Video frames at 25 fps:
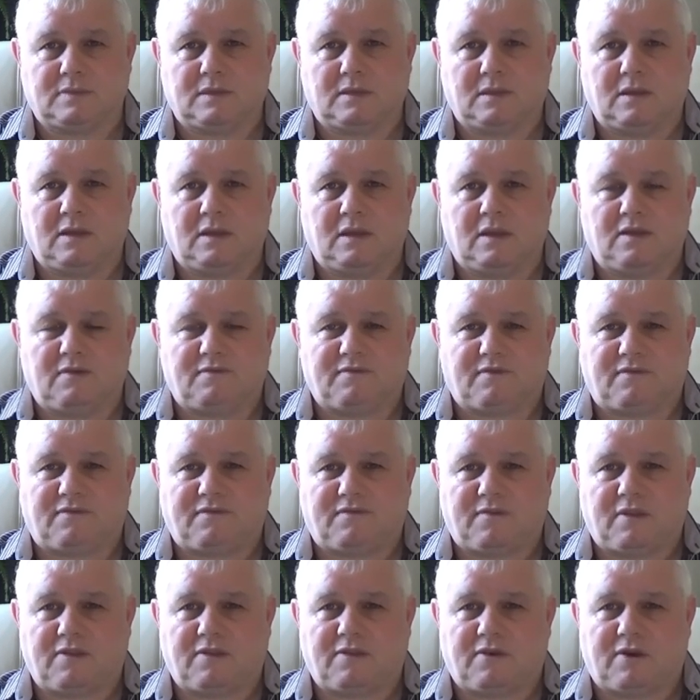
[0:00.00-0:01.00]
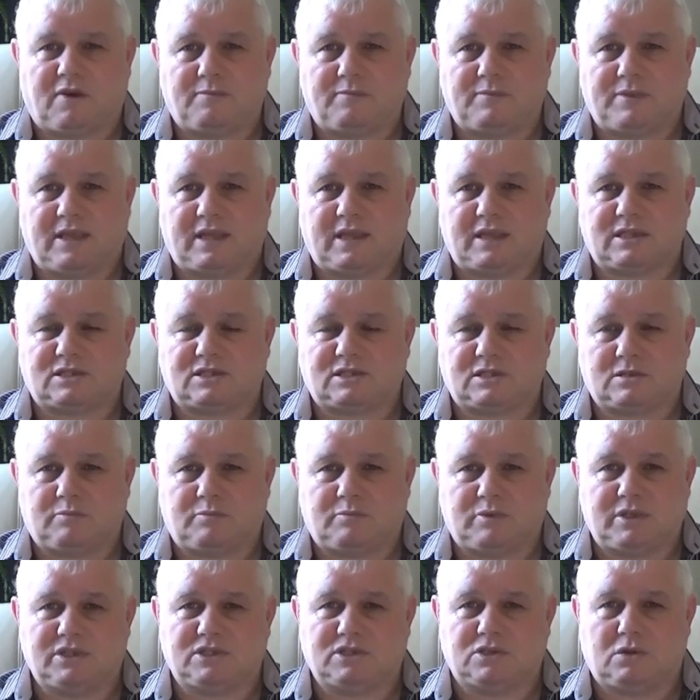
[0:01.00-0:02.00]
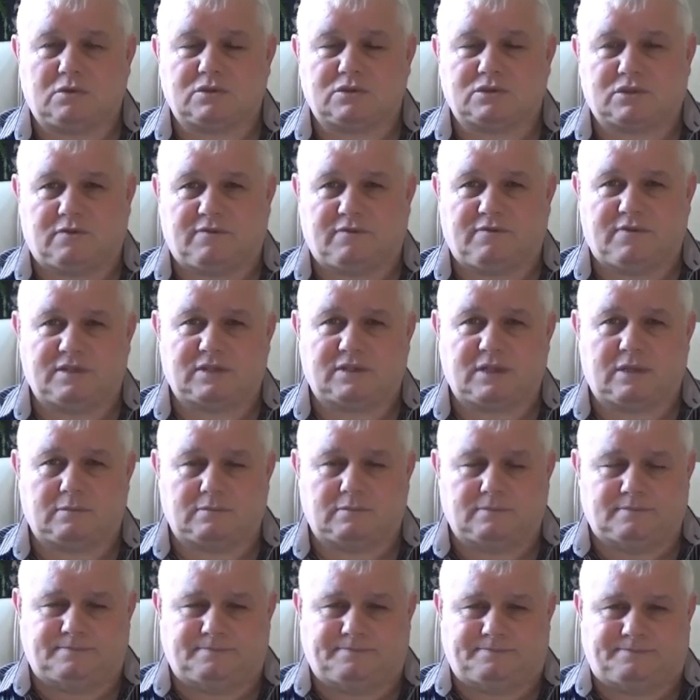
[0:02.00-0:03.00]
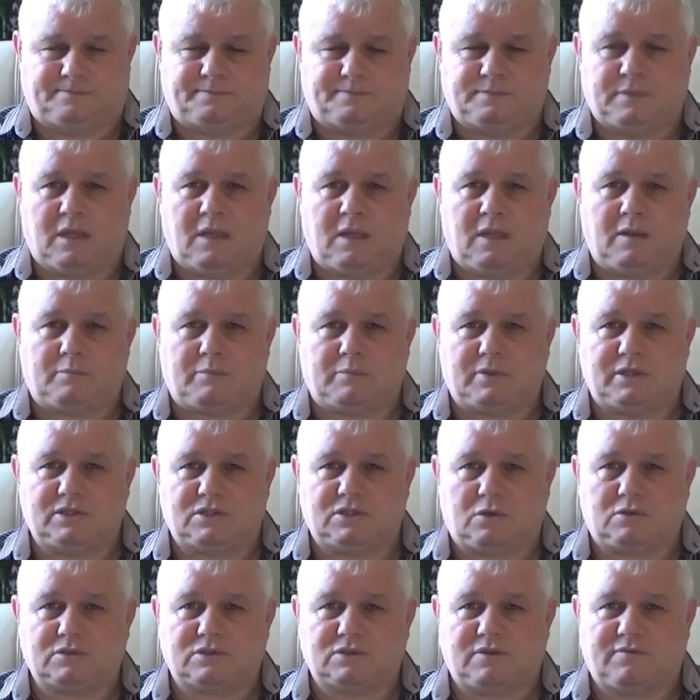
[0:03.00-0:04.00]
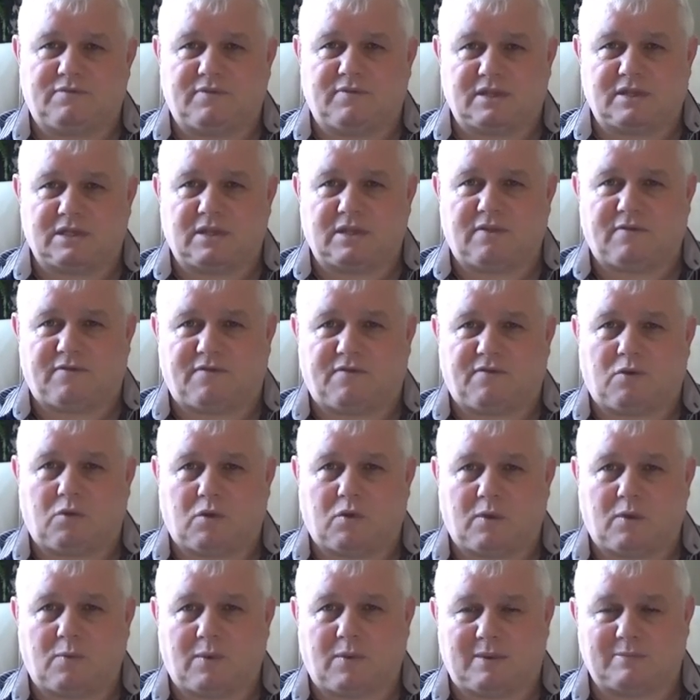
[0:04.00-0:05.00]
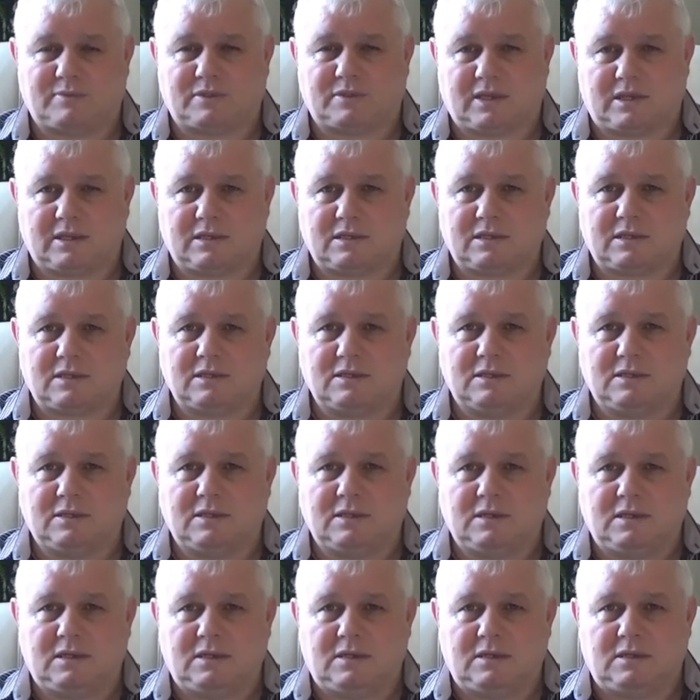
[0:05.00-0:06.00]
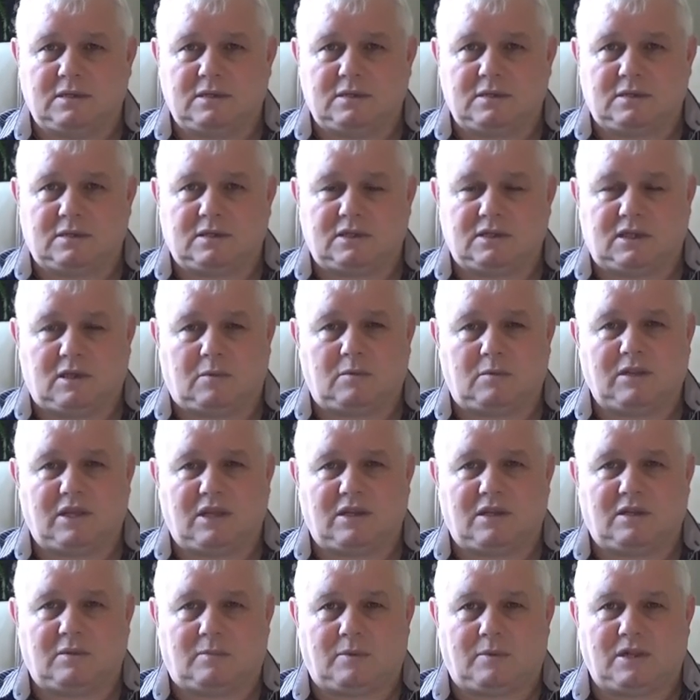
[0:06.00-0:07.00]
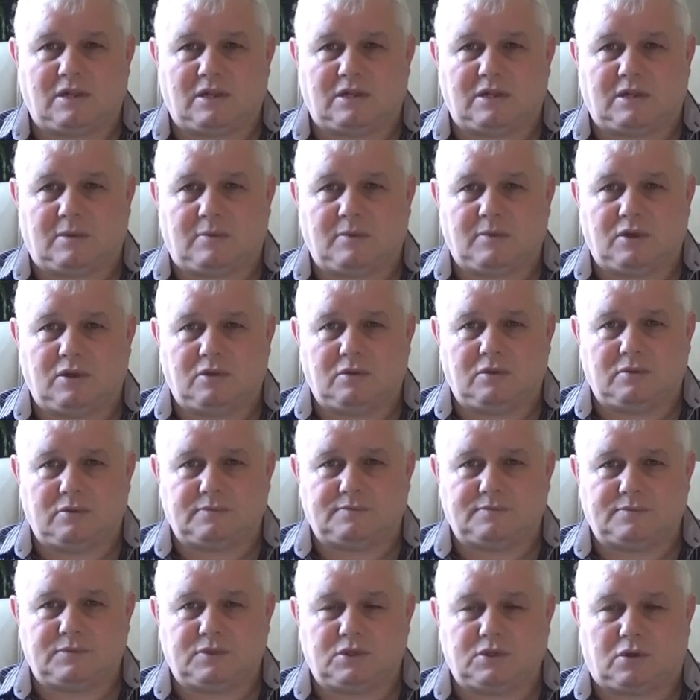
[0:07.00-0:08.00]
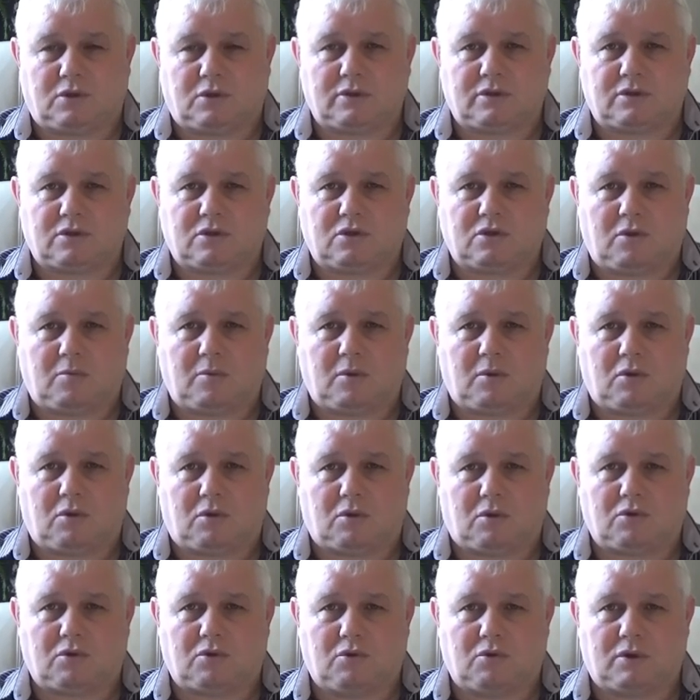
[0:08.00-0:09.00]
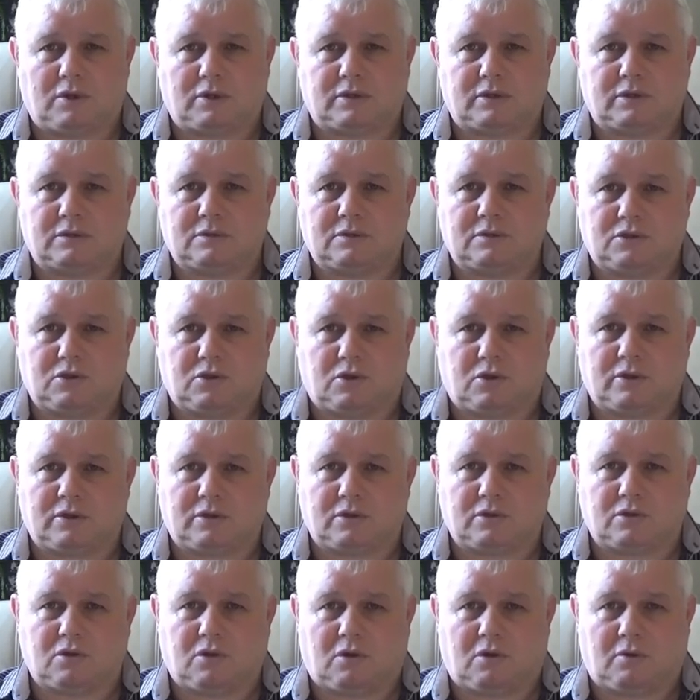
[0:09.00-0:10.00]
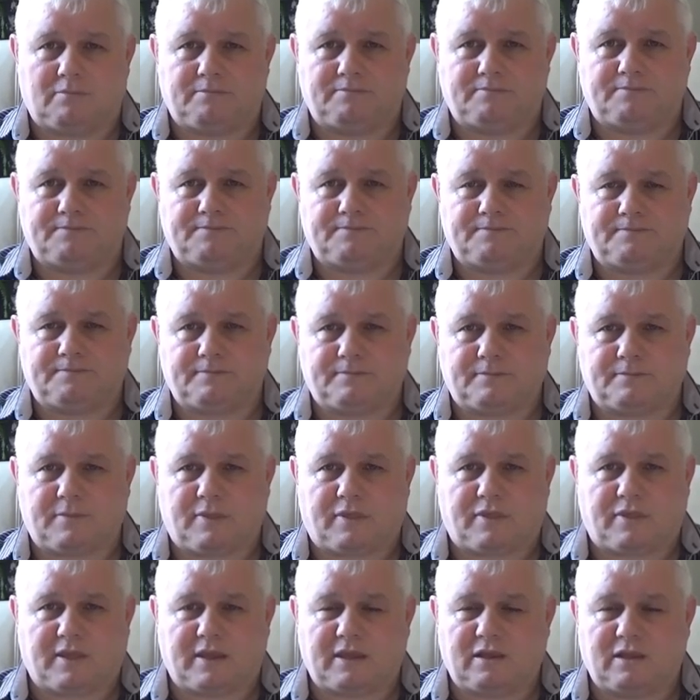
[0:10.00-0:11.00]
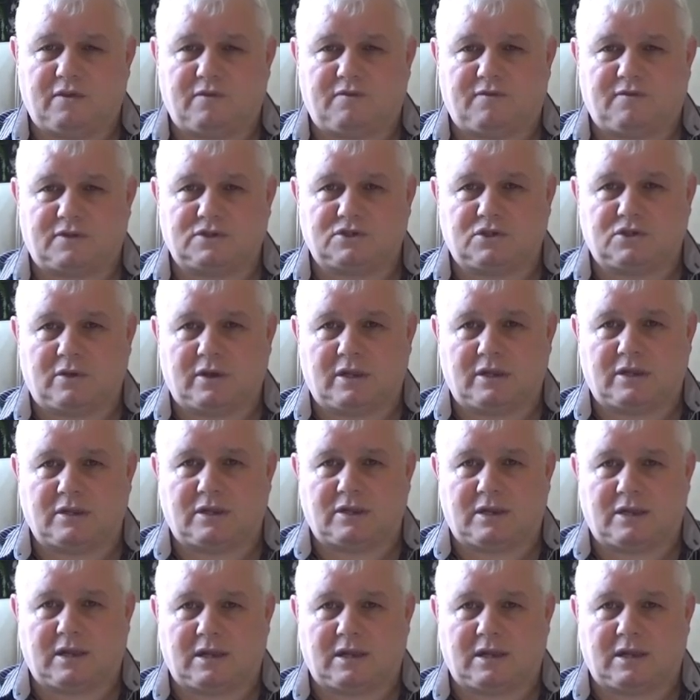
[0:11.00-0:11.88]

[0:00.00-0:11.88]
For further updates, please also visit the following website: www.commonlawcourt.com. Thank you for joining today.